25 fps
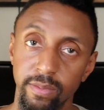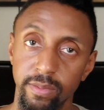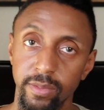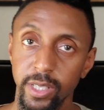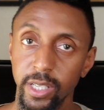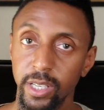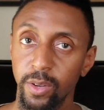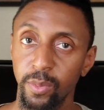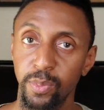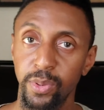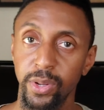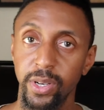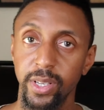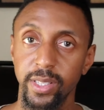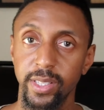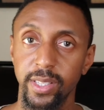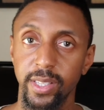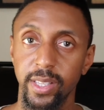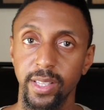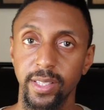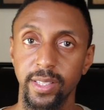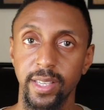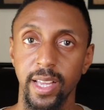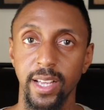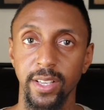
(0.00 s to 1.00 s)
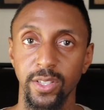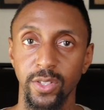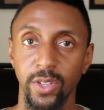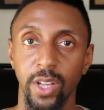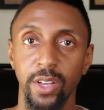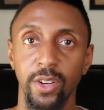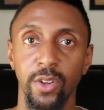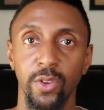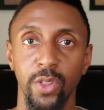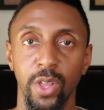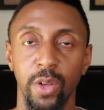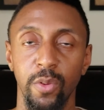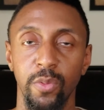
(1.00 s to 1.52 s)
you know, put it to the test. I
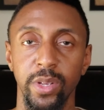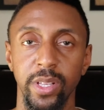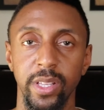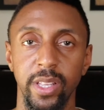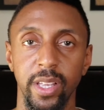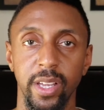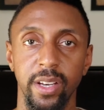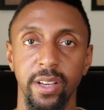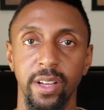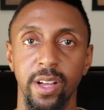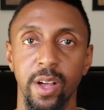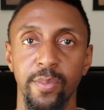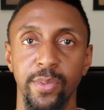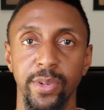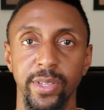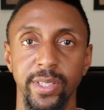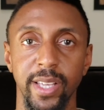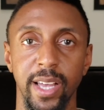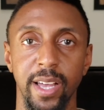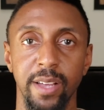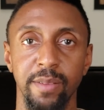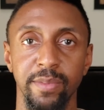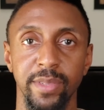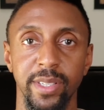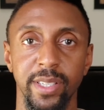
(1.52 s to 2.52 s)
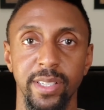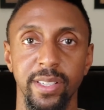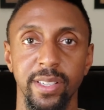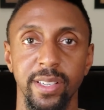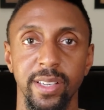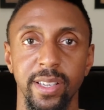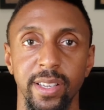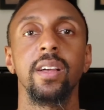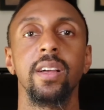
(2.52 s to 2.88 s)
know that we did a couple of times.